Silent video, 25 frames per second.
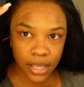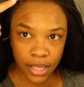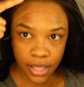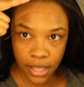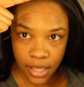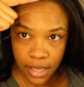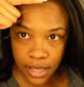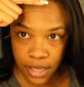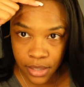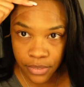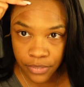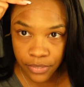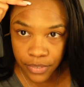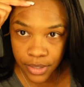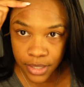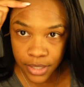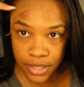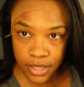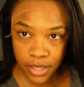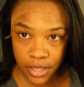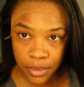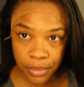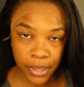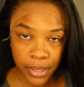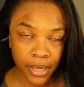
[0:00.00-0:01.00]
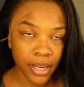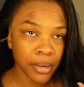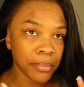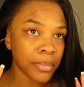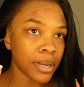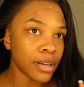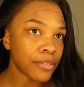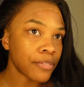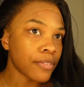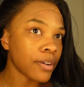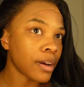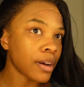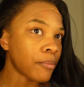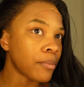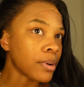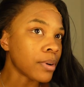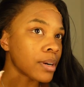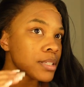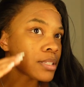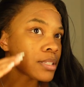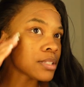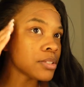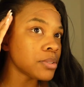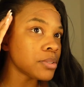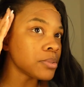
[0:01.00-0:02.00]
like it fits up here, but if I
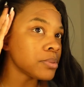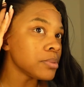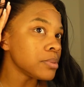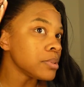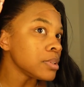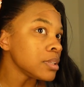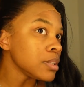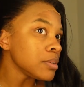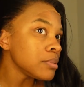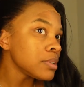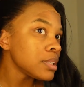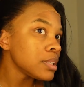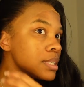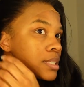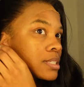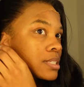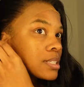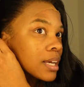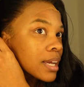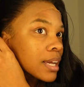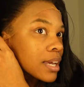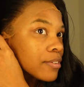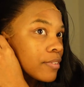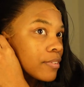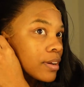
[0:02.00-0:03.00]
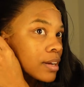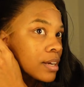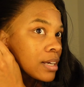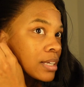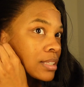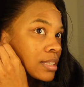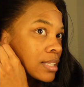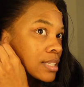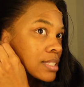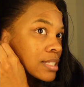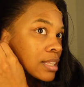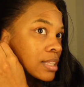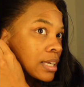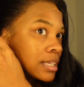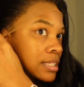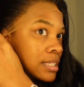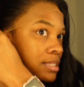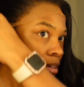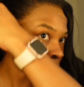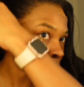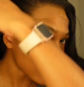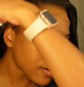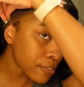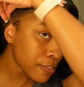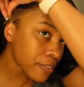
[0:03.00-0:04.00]
wanted to do glueless, like if I cut this lace
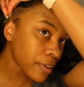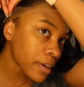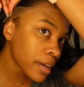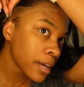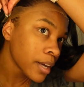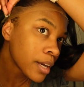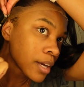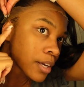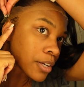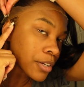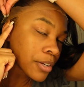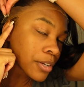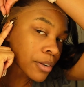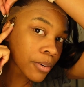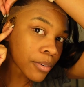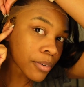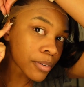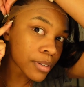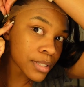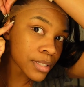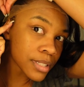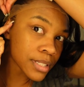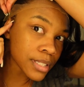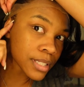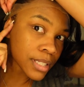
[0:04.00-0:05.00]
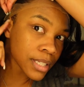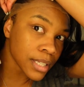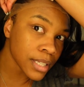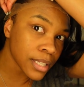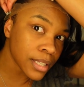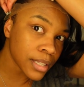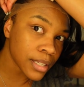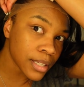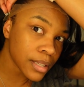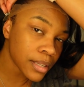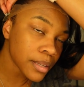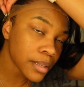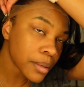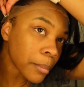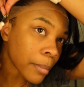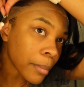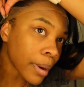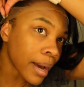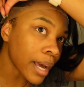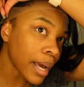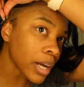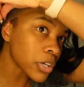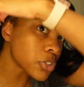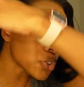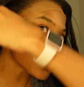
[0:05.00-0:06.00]
off, you're gonna see
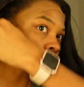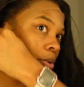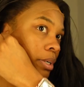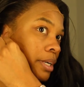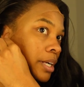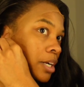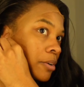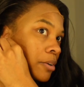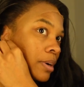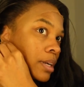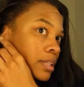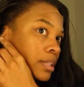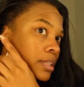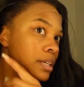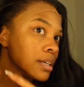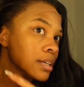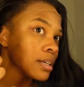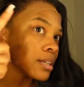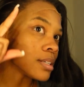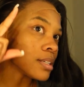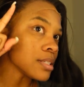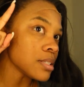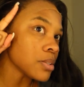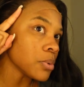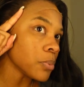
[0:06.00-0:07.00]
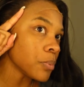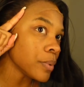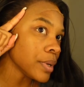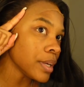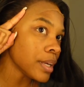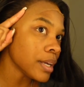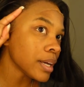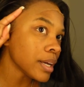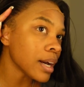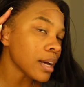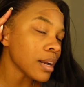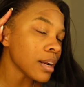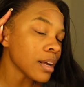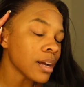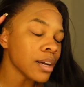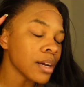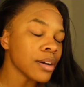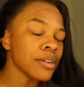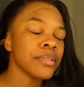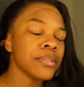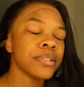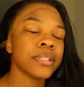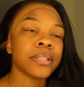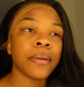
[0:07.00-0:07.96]
my actual hair right there because the wig kind of goes